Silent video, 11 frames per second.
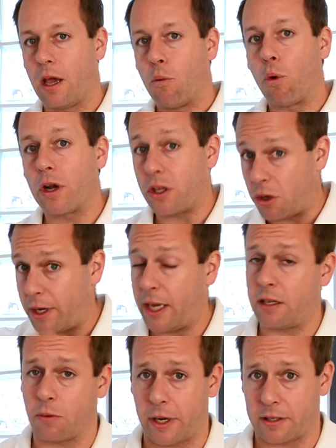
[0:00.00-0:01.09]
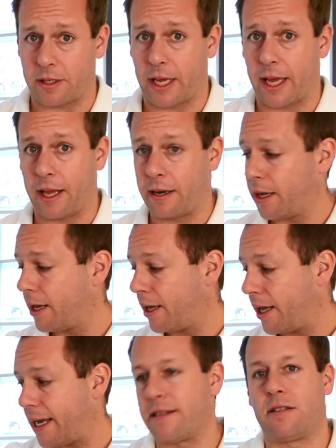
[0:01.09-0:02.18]
What you need to understand
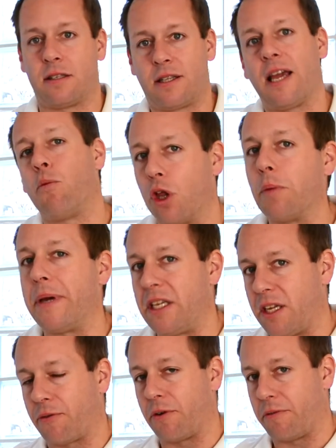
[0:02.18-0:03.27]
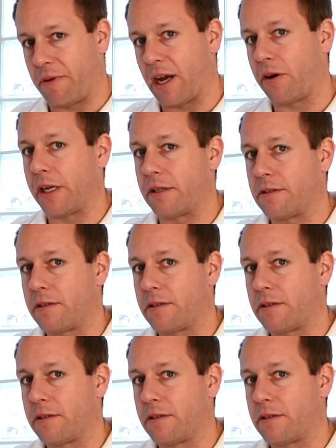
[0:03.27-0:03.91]
is that there will be different variants.